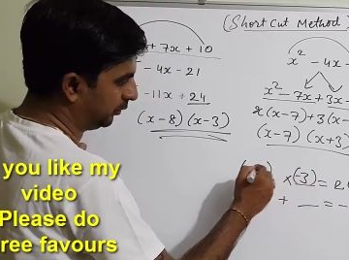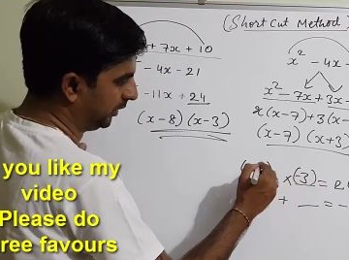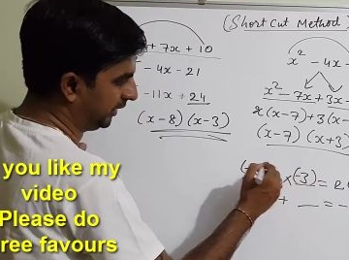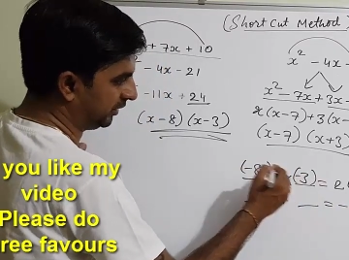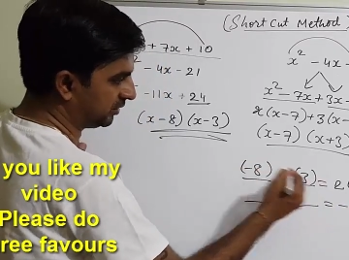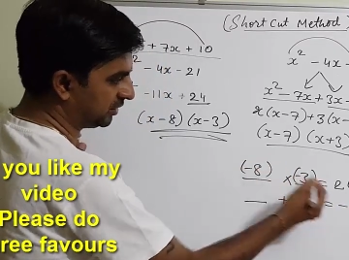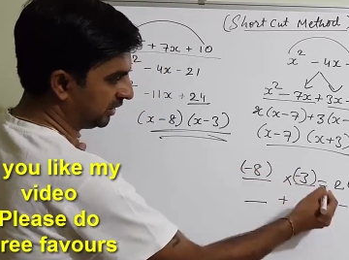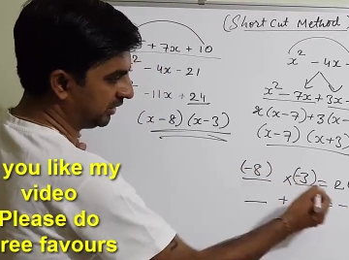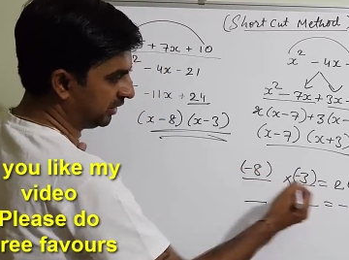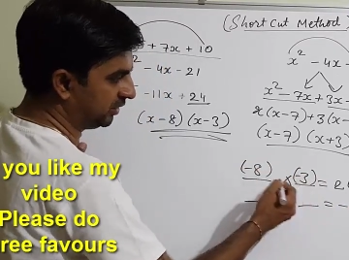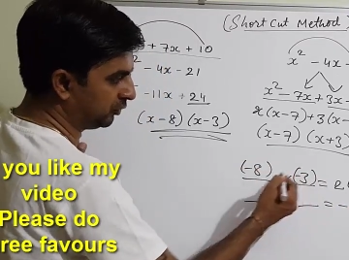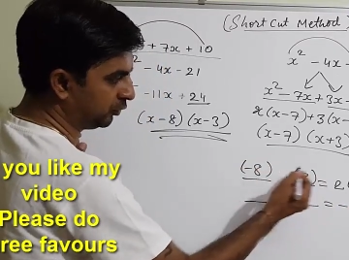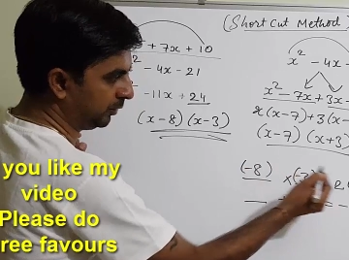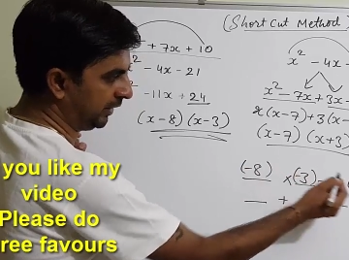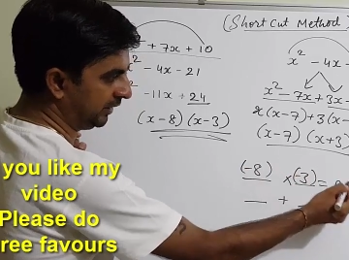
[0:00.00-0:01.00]
Minus 8
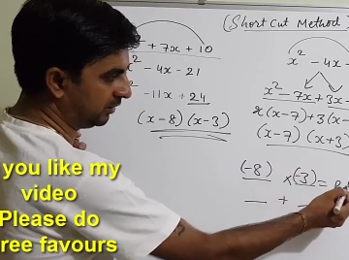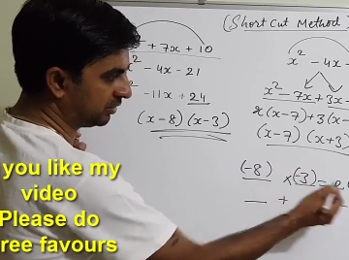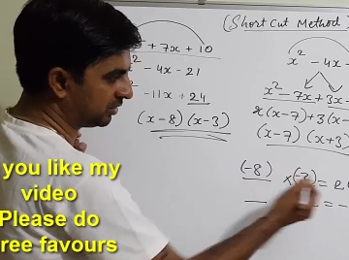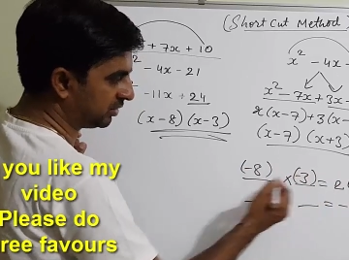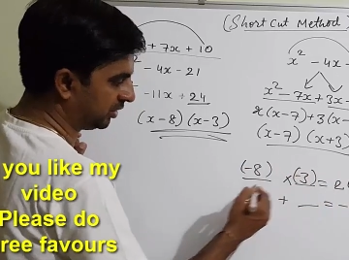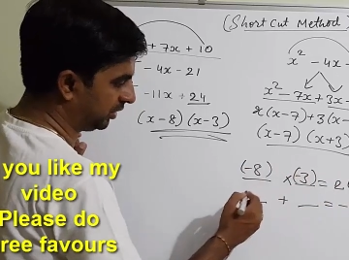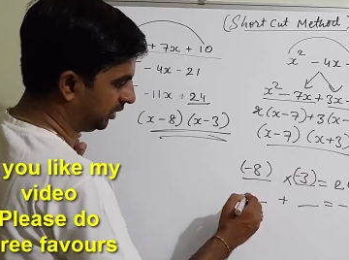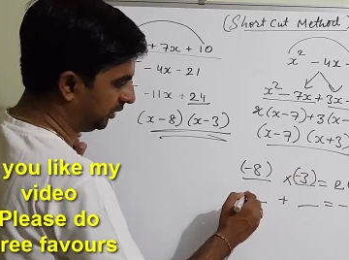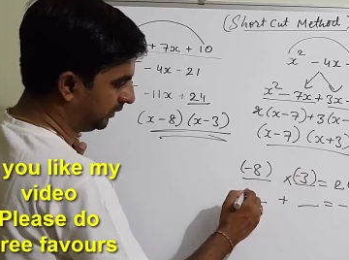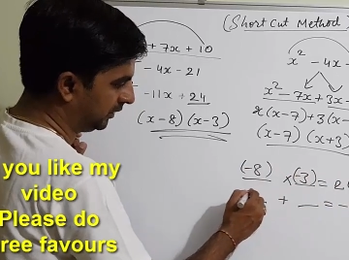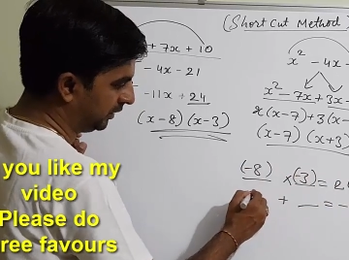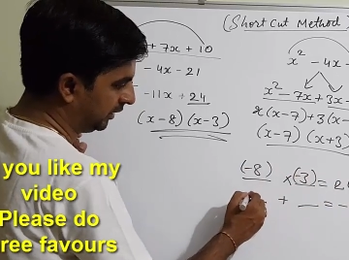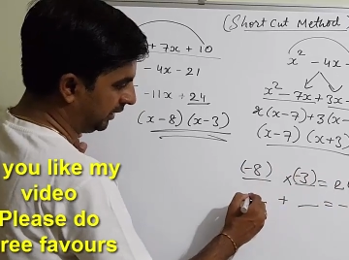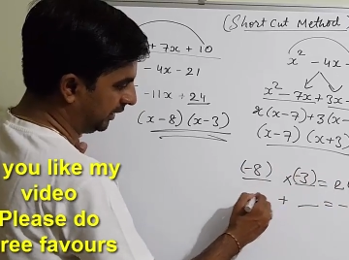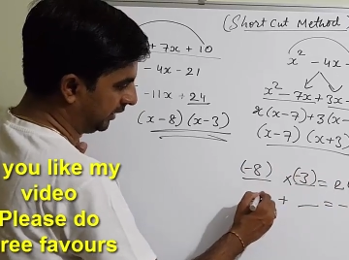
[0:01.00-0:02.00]
into minus 3
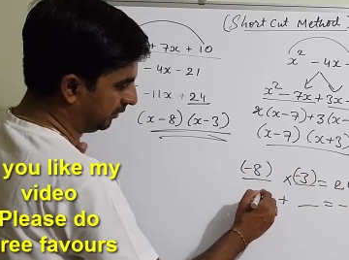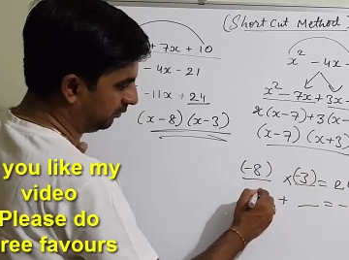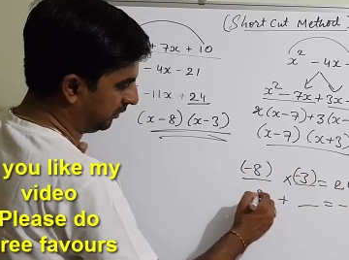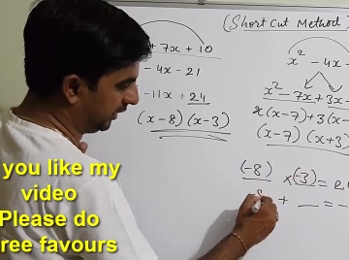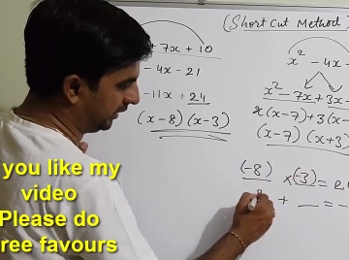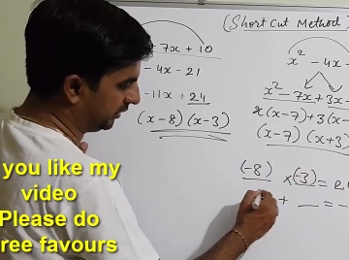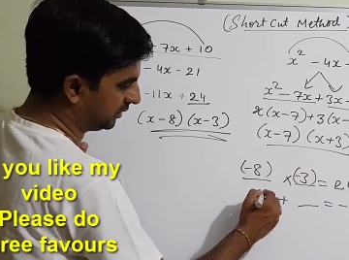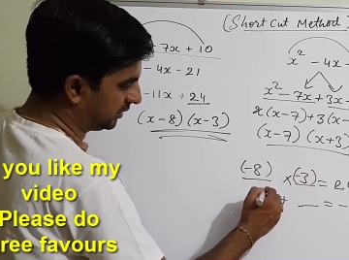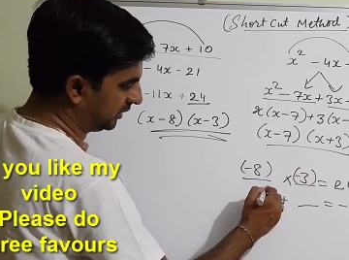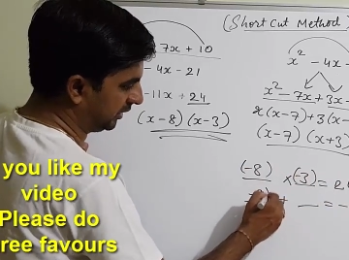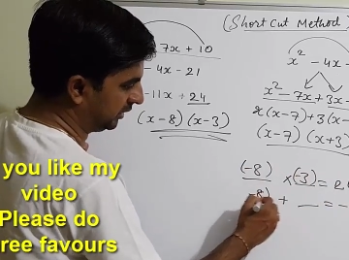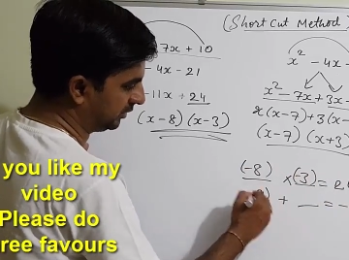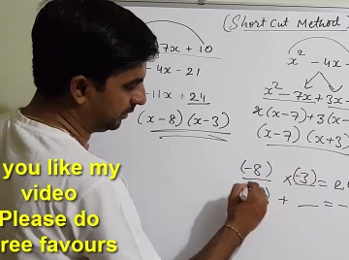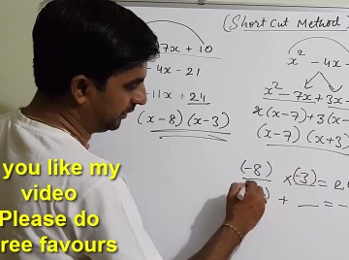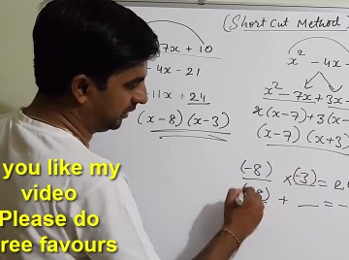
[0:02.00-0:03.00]
and minus
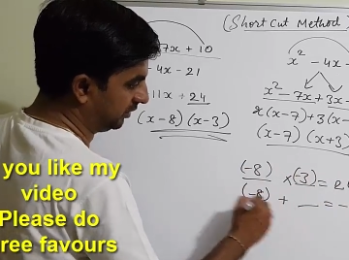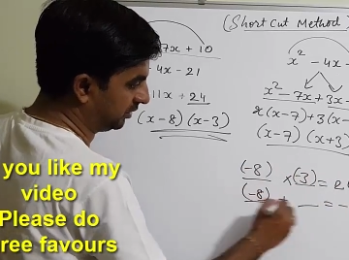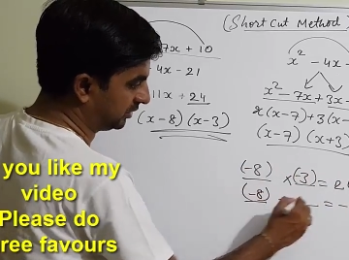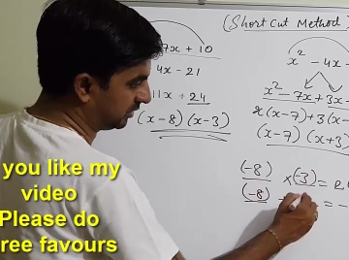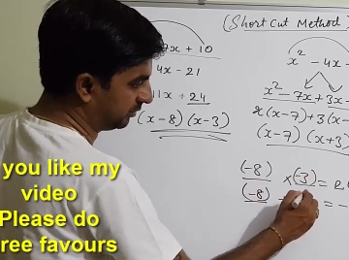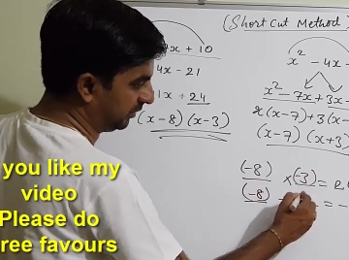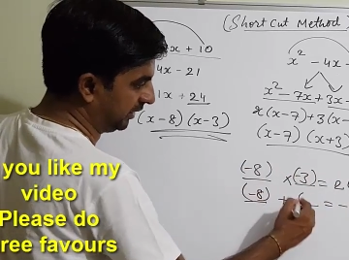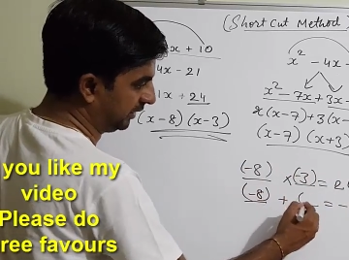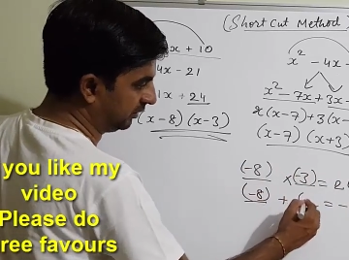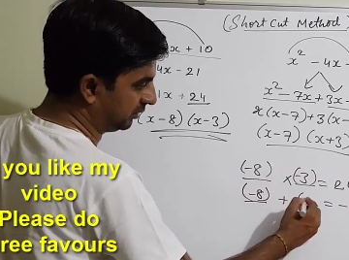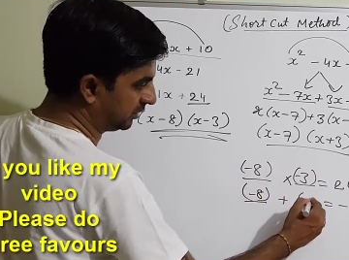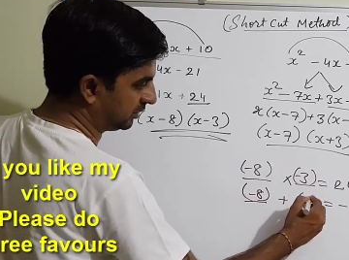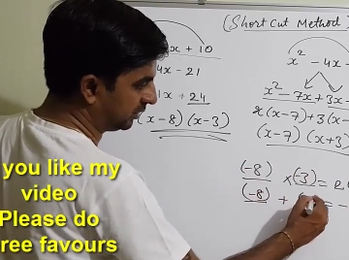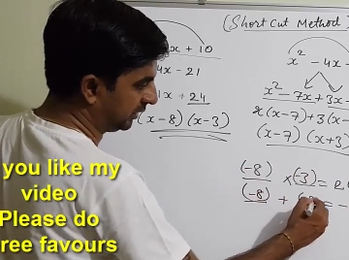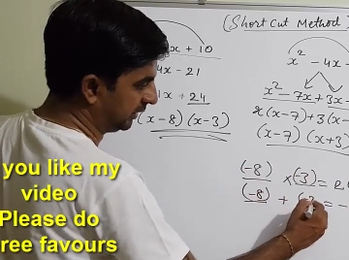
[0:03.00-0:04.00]
8 plus
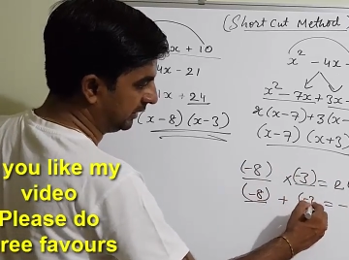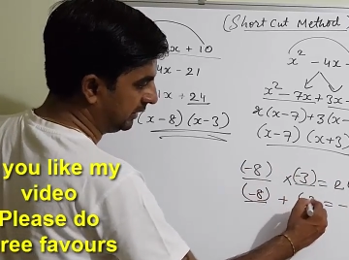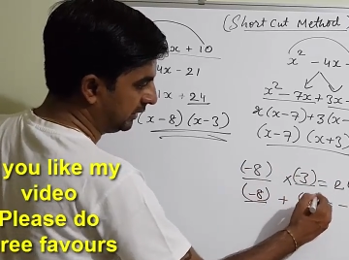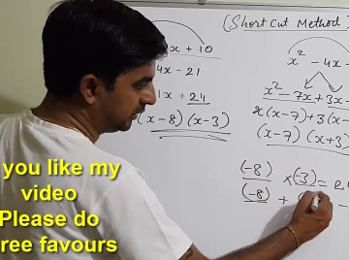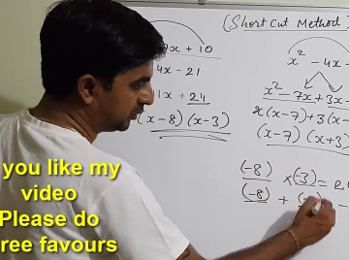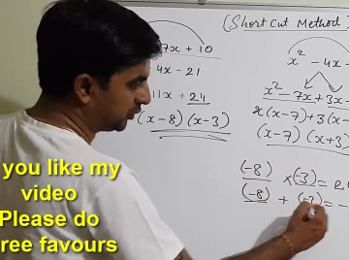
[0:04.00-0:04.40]
minus 3.